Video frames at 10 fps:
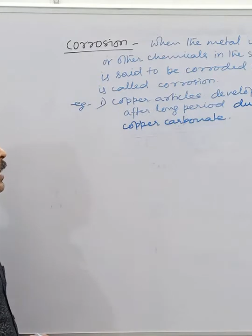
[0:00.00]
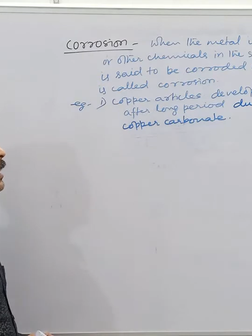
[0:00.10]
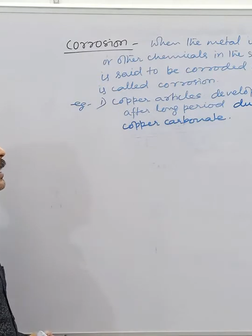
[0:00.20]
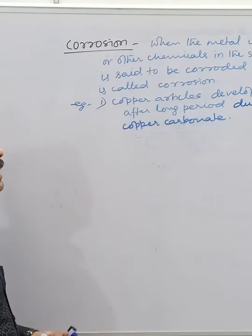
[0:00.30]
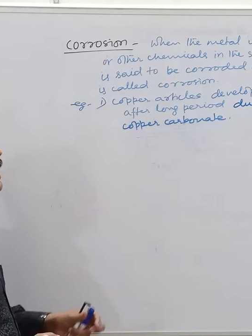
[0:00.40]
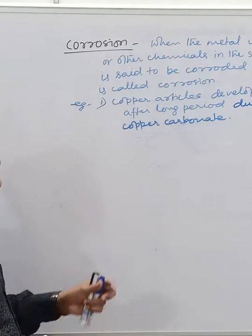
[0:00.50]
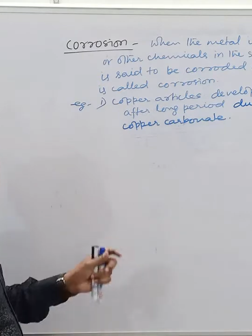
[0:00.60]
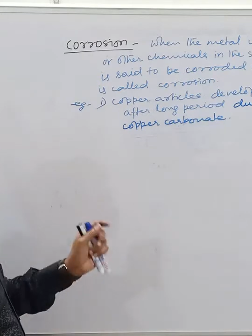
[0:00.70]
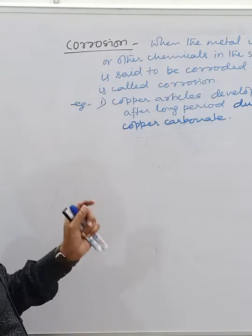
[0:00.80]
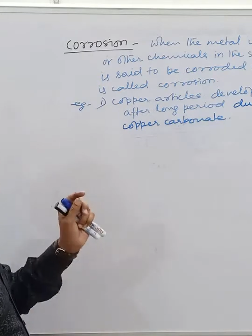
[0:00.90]
reacts
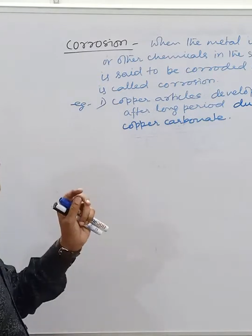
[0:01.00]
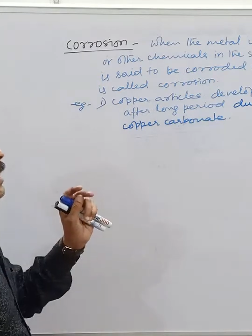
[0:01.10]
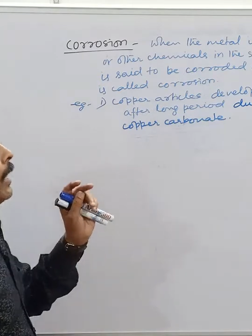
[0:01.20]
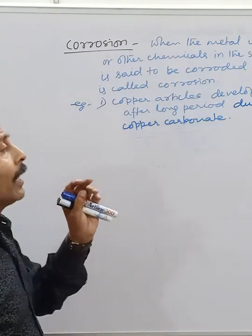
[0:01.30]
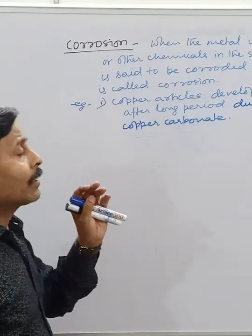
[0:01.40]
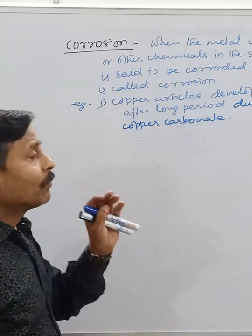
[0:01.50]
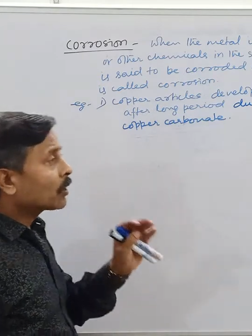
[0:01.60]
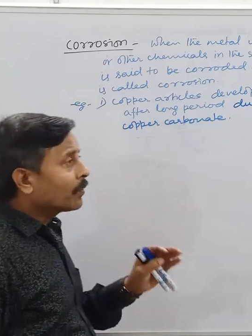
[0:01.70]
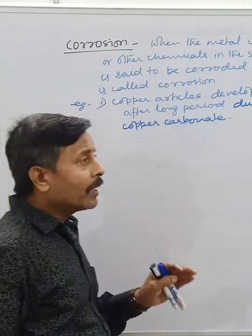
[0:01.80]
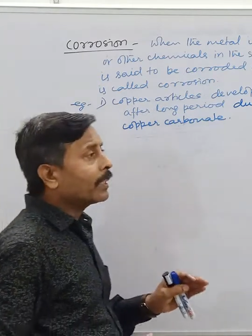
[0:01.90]
with
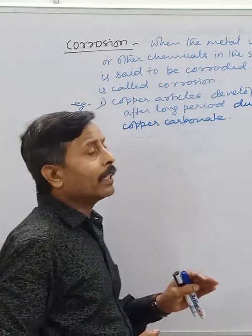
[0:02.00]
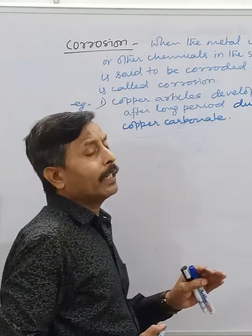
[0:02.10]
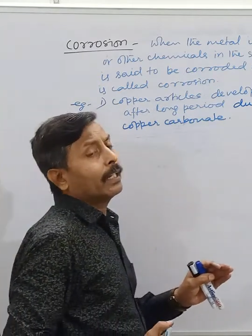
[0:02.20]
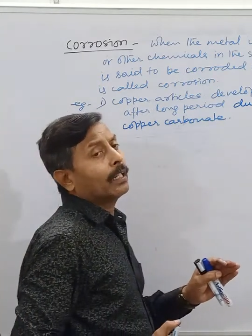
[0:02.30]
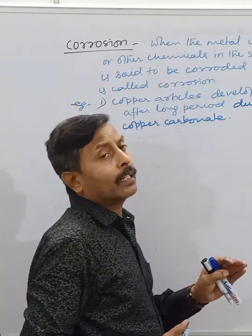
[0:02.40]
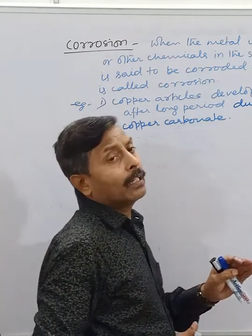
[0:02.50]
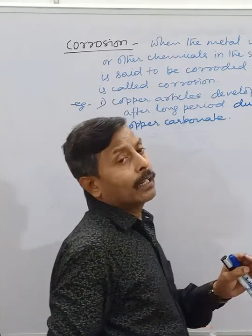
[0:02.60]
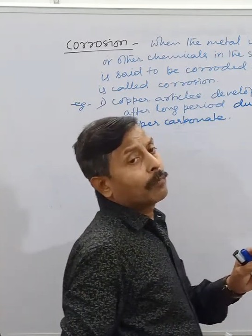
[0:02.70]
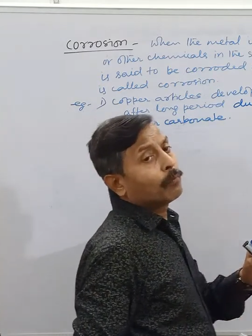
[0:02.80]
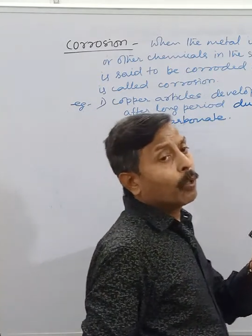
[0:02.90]
atmospheric air,
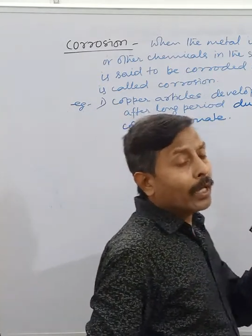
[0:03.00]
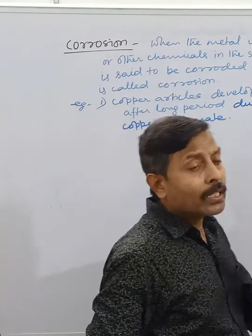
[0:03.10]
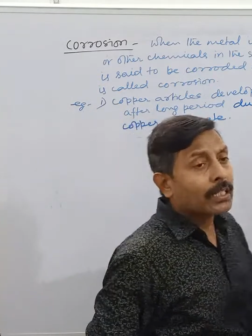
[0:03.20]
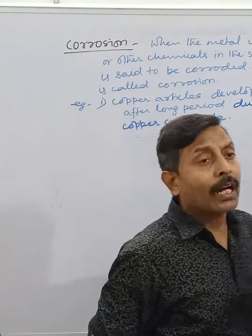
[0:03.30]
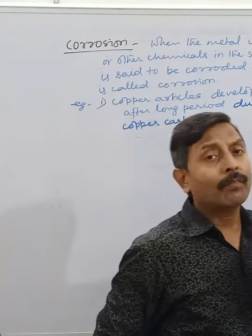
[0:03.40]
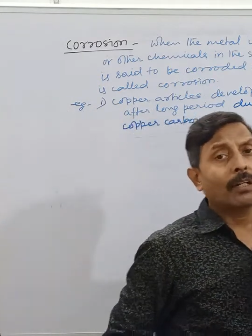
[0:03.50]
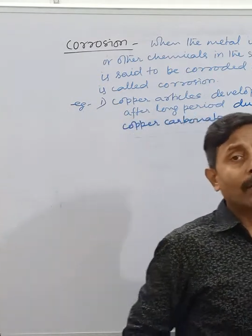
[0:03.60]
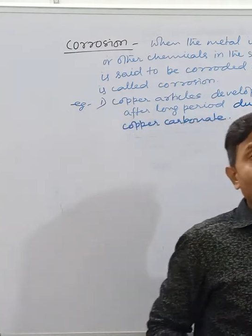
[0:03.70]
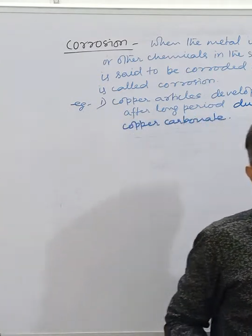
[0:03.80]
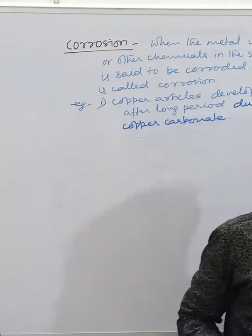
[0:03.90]
moist carbon
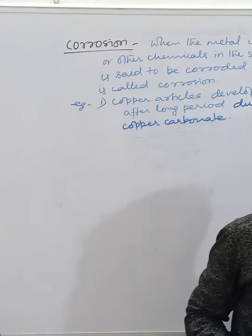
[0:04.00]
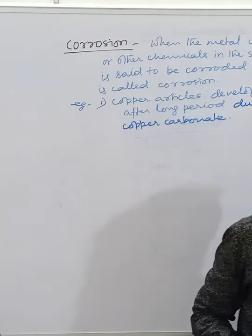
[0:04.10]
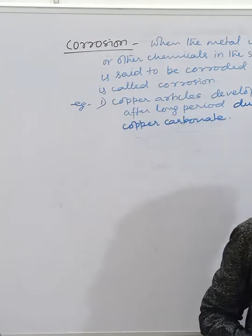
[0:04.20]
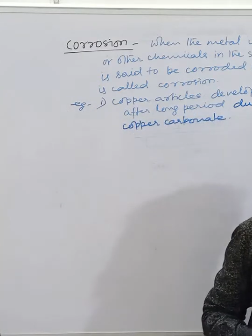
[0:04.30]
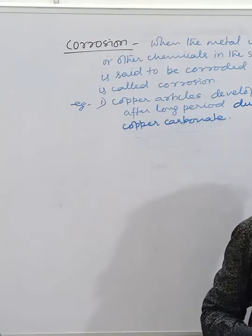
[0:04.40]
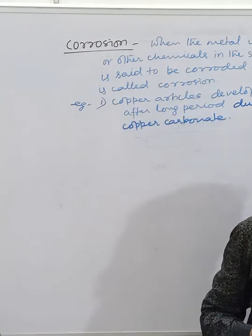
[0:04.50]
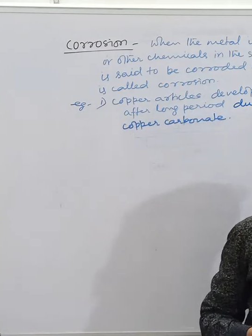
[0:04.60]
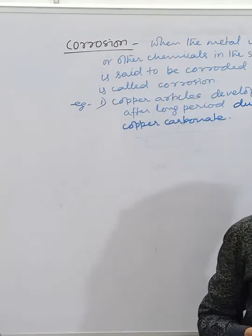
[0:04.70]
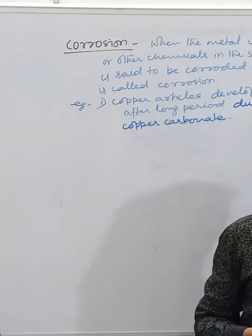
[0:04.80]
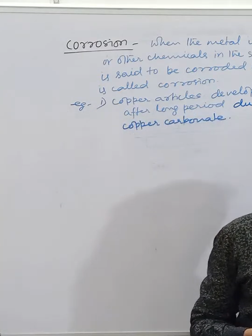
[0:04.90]
dioxide and
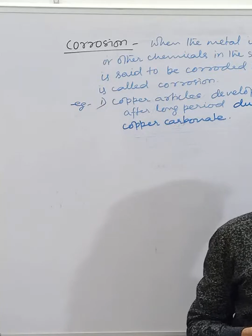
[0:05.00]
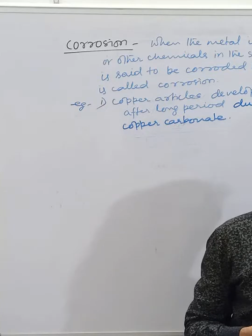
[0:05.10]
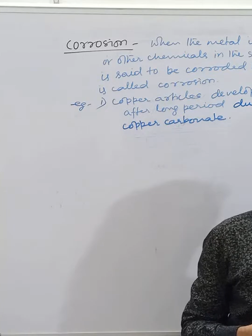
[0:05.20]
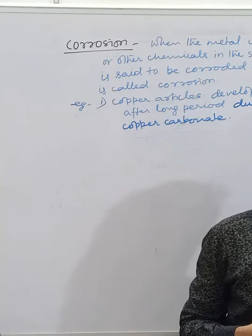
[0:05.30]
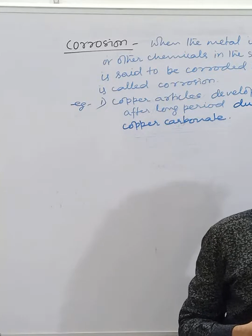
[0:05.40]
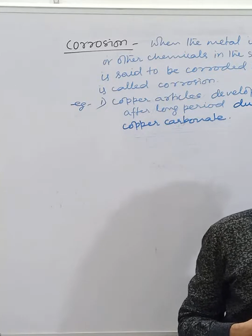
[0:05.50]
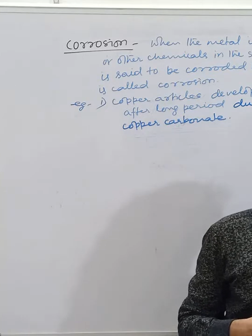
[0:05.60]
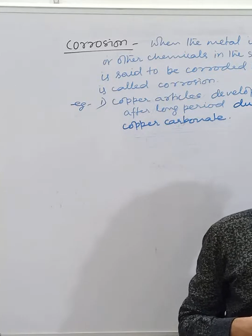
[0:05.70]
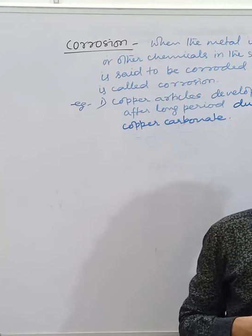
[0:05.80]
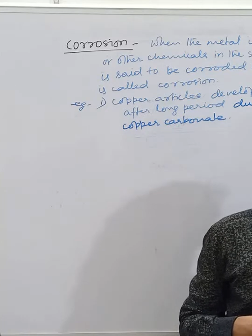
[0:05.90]
develops basic
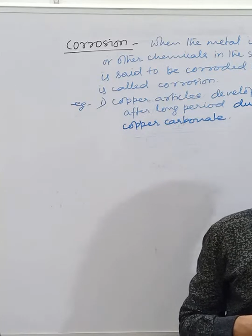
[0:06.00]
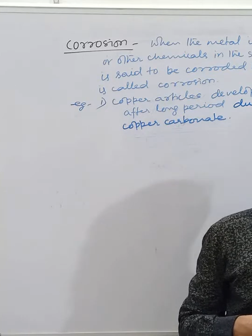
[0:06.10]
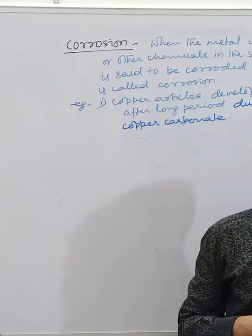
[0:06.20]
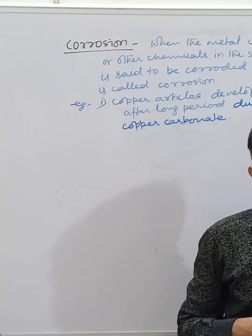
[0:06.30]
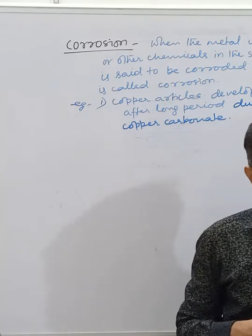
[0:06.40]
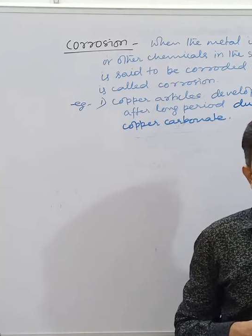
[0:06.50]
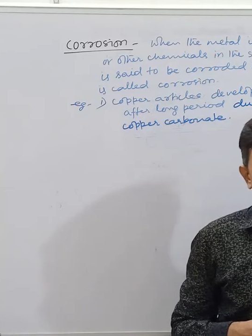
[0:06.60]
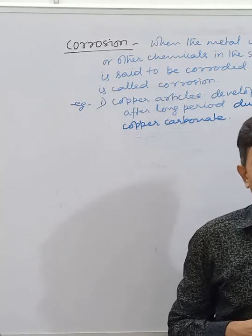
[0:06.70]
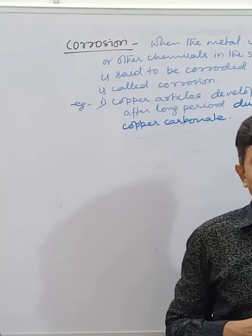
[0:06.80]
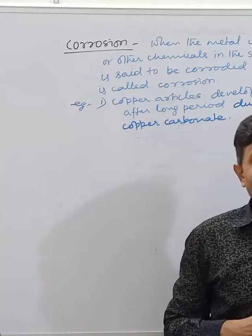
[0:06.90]
copper
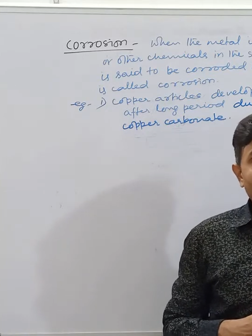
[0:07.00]
carbonate.